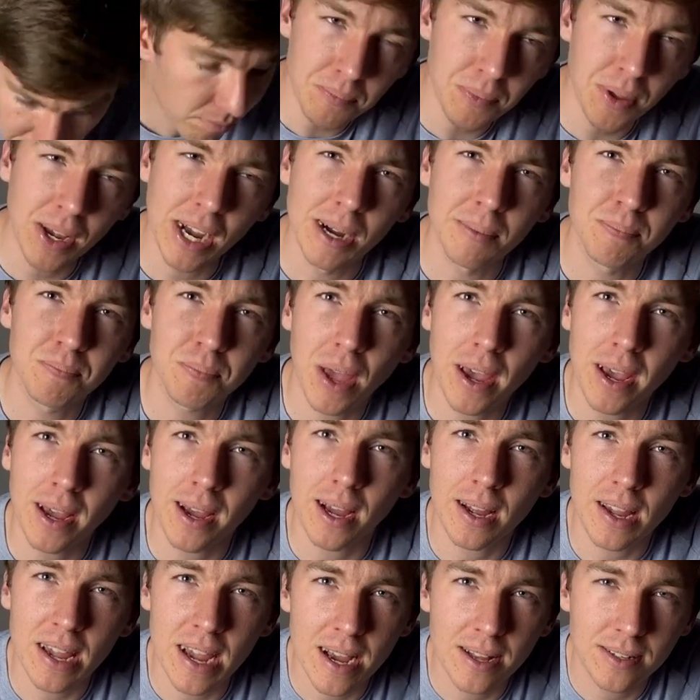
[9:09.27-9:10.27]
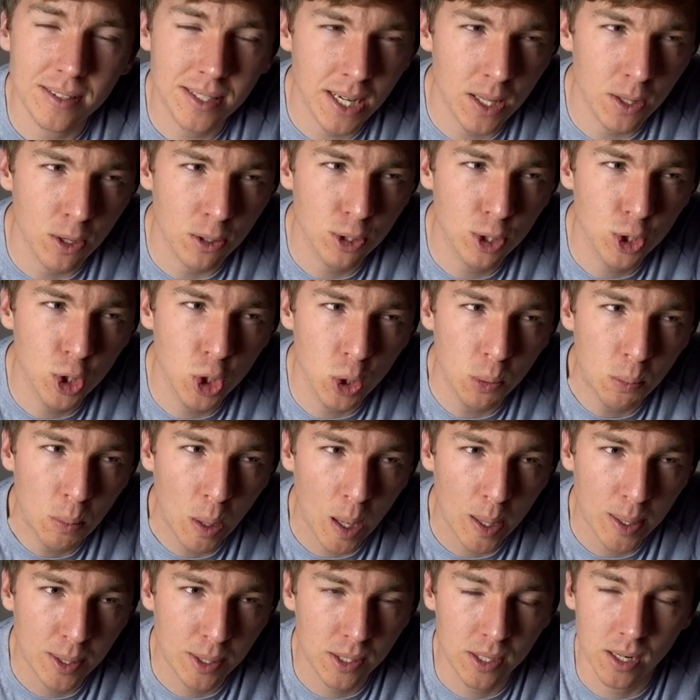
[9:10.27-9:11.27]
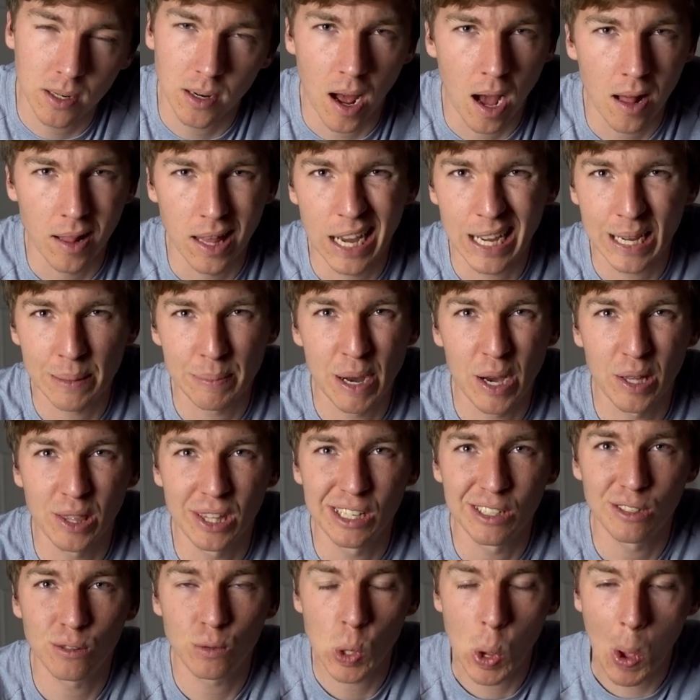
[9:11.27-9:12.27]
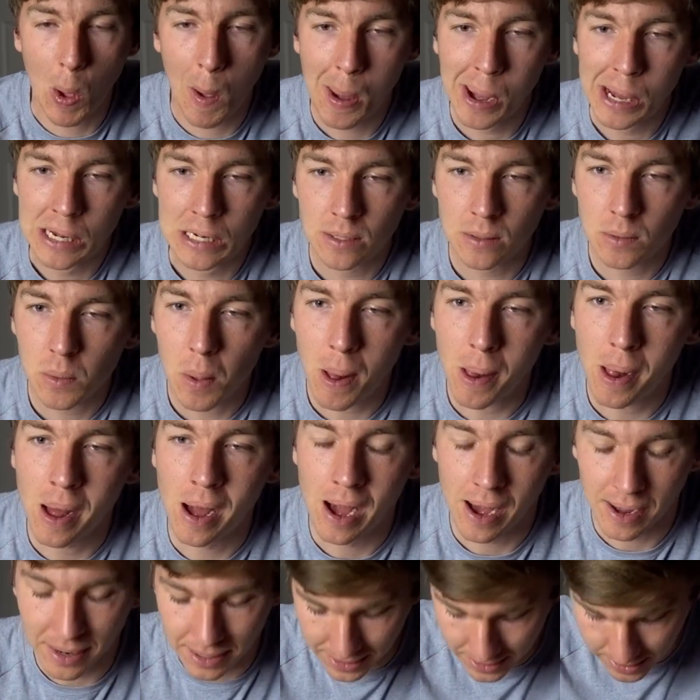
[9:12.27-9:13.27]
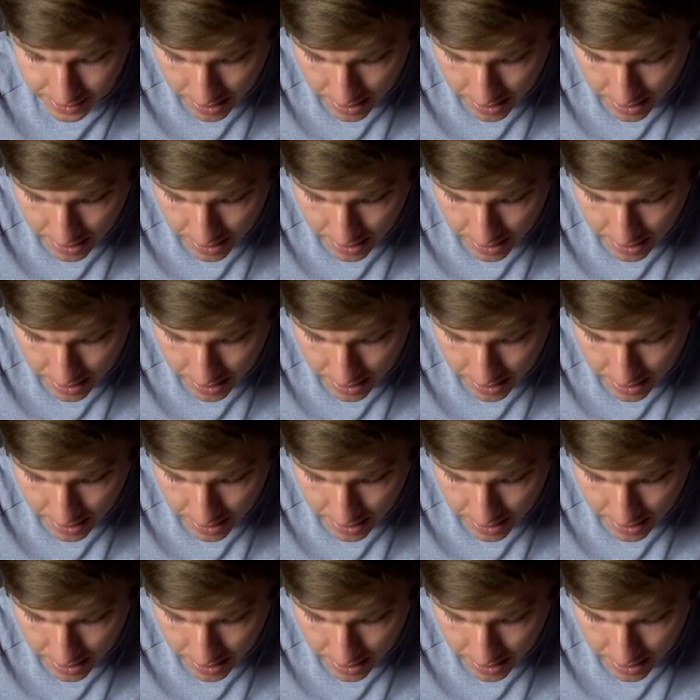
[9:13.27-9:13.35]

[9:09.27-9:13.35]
Yeah, I can't say there's too much to not like about this. It's